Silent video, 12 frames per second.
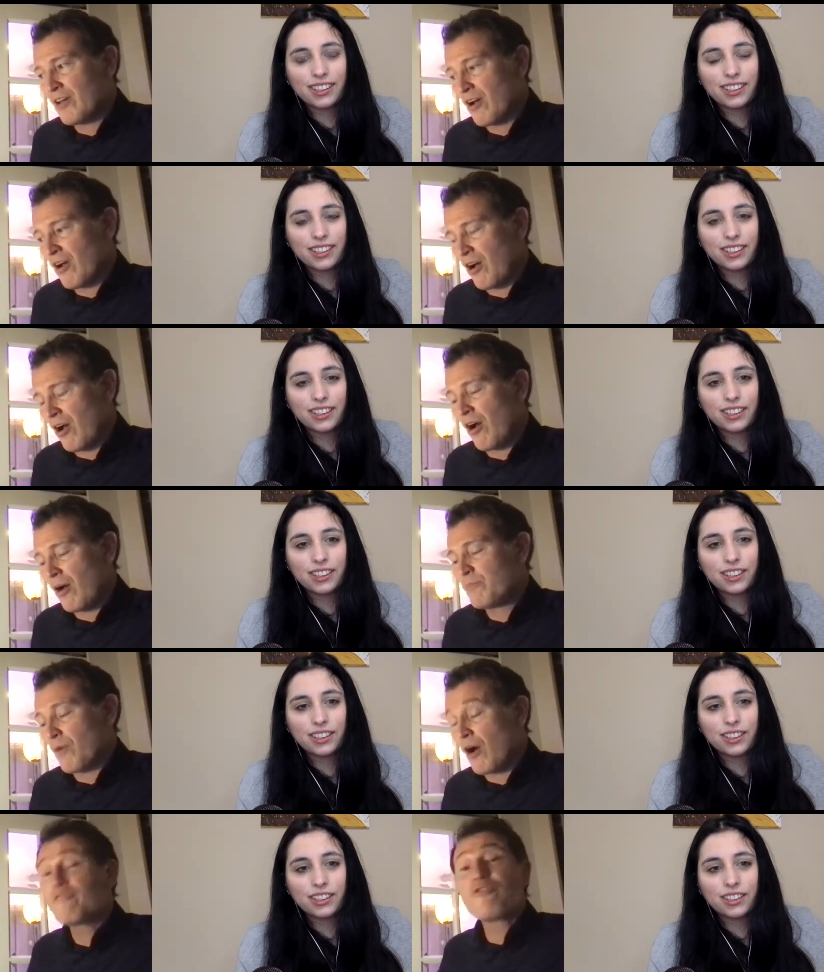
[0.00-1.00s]
Speaker 1: I,
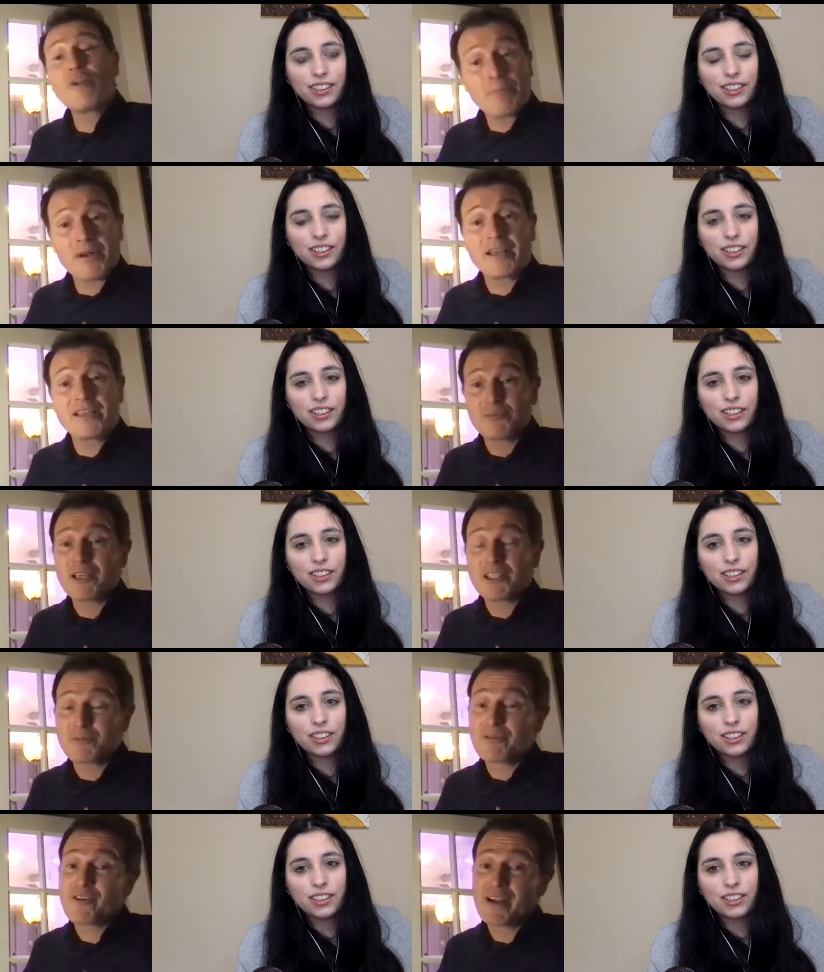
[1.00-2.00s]
I'm I'm very pleased. It
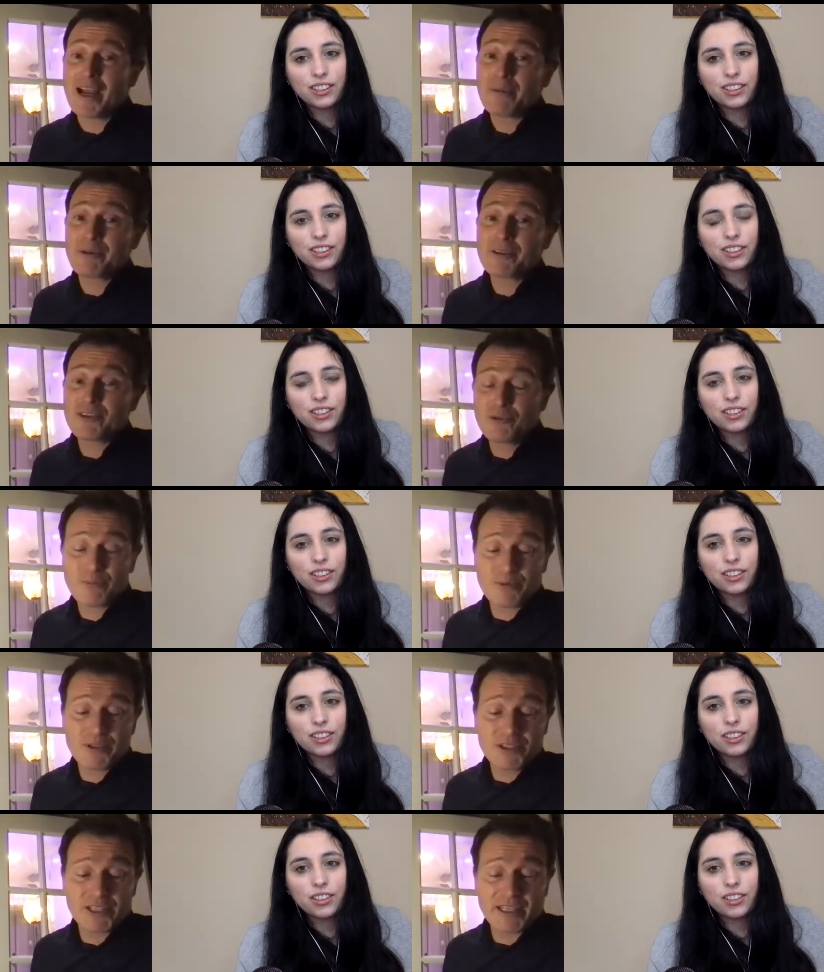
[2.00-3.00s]
makes me very happy that you
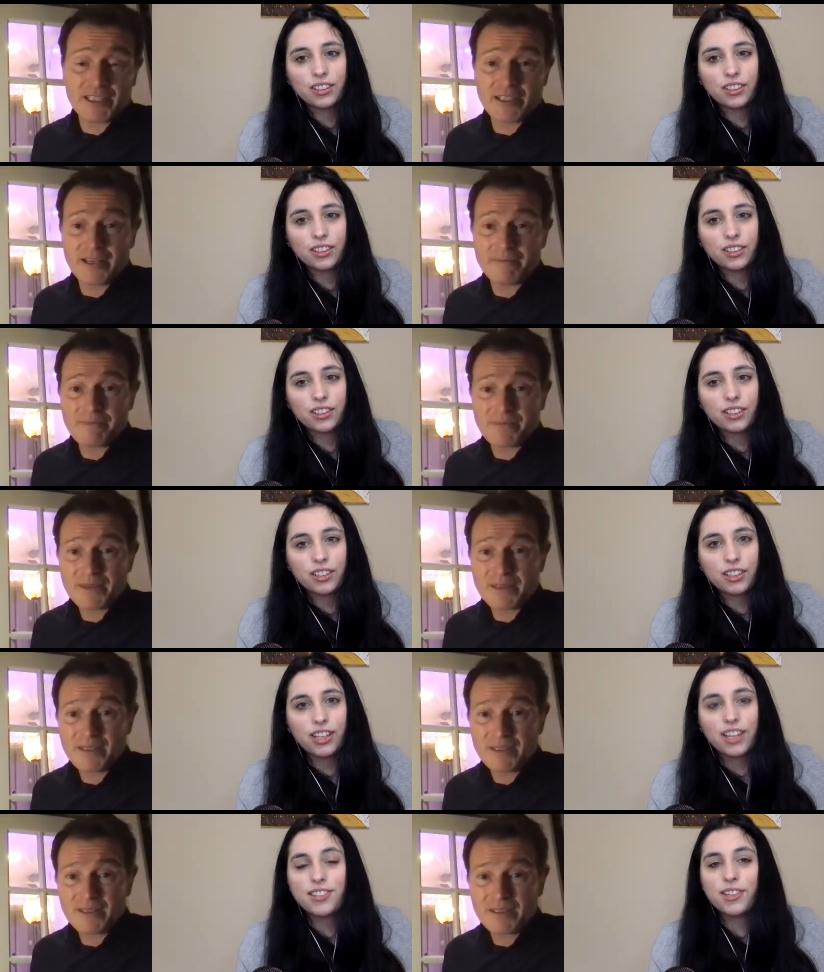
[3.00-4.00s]
appreciated that.
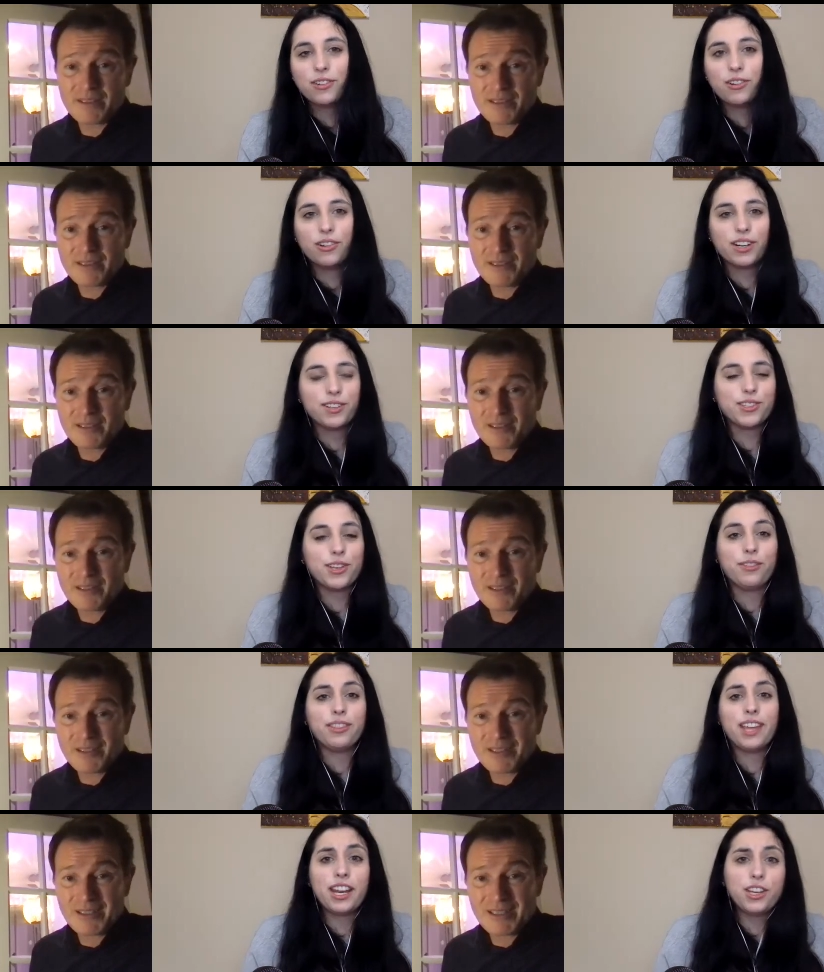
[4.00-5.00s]
Speaker 2: Yes, of course. So
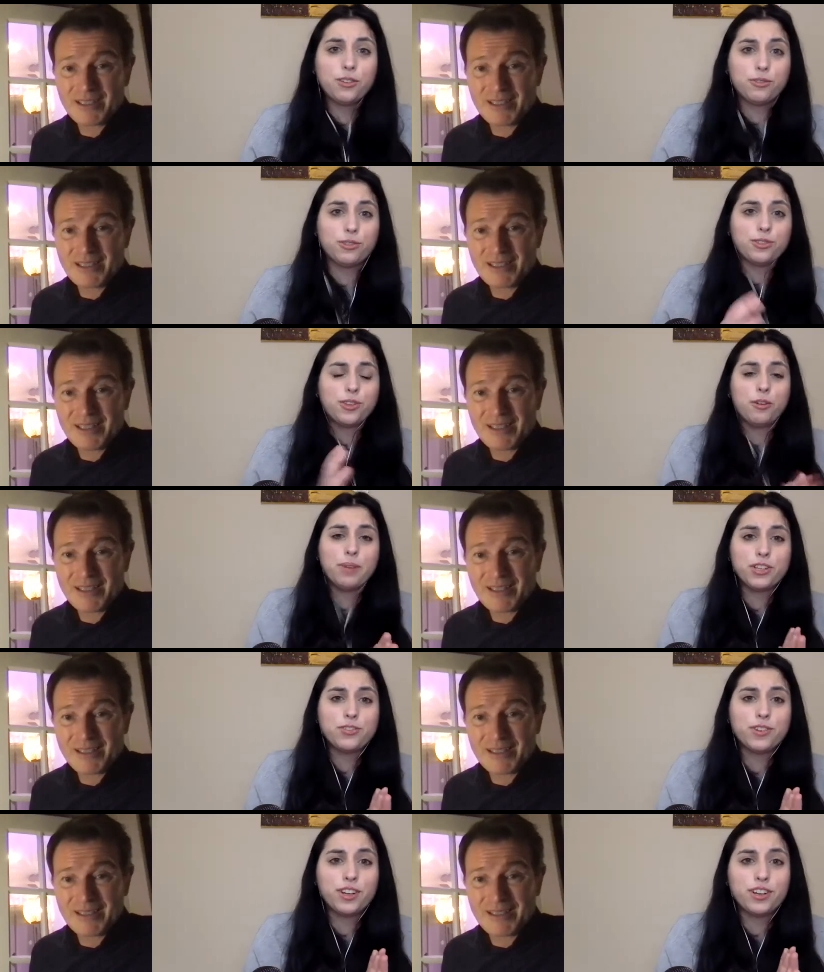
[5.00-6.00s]
thank you so
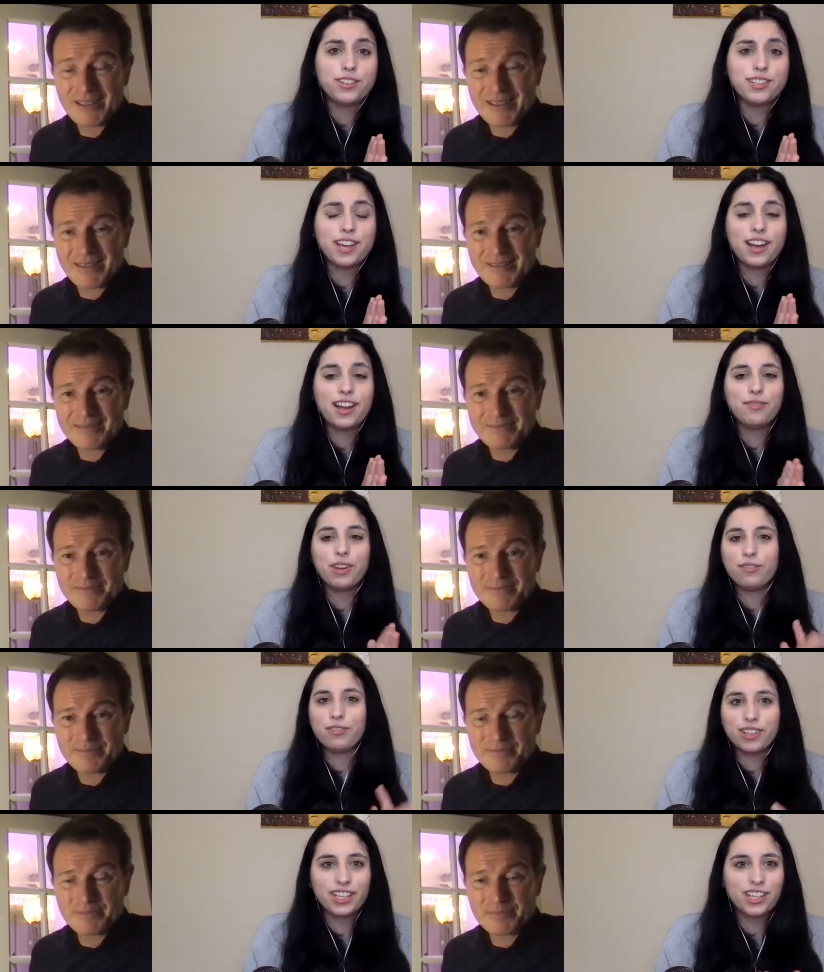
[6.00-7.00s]
much for your time. I
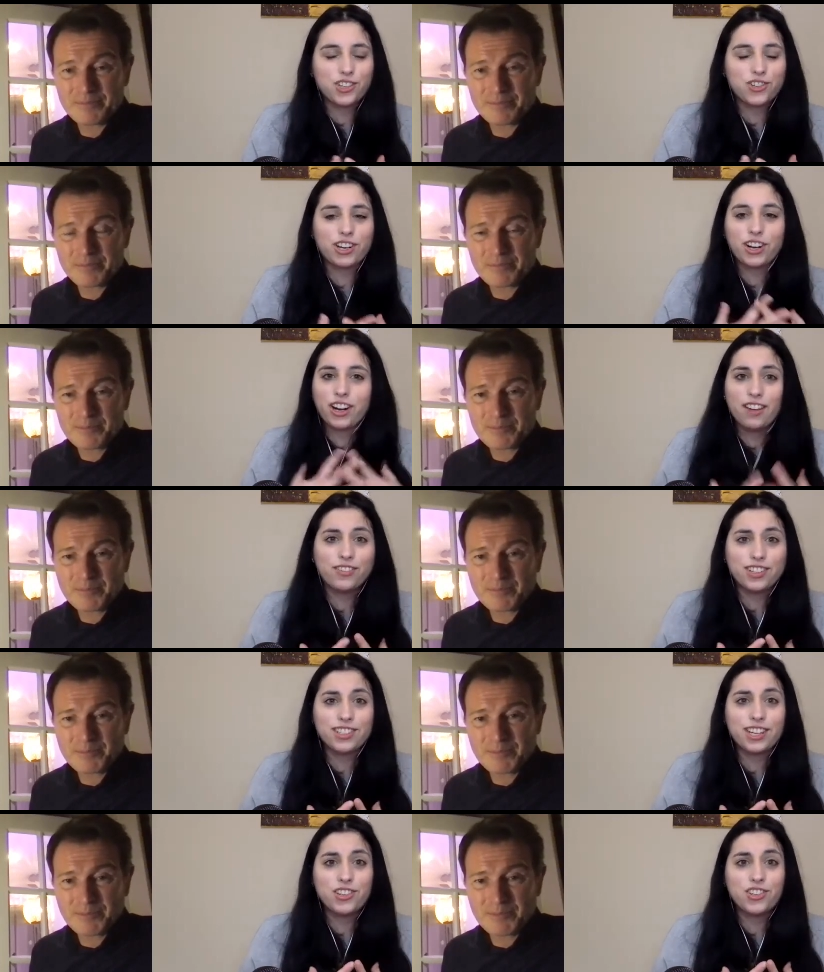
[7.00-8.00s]
really enjoyed our
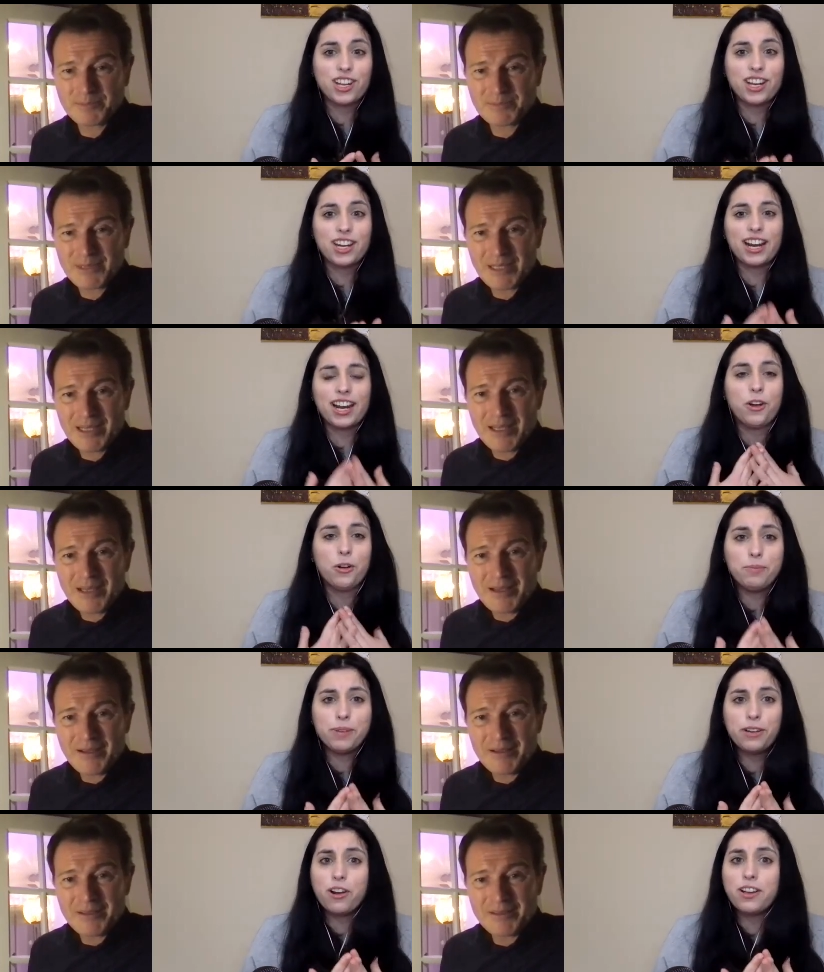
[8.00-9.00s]
conversation and I hope
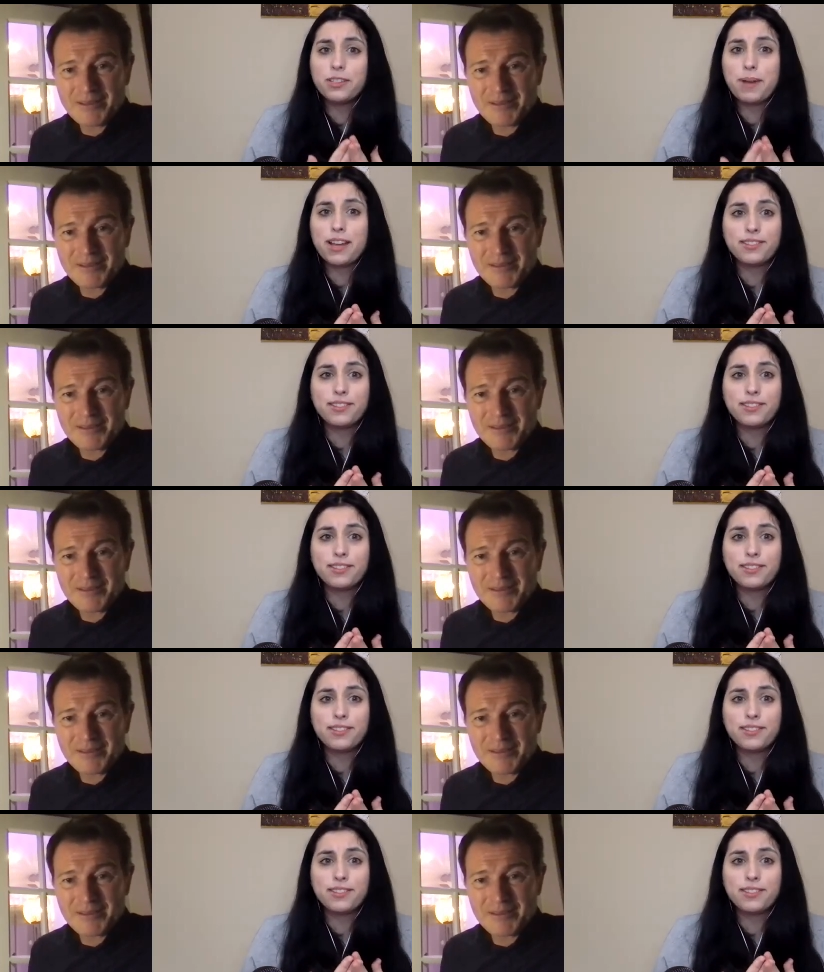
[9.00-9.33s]
we cross paths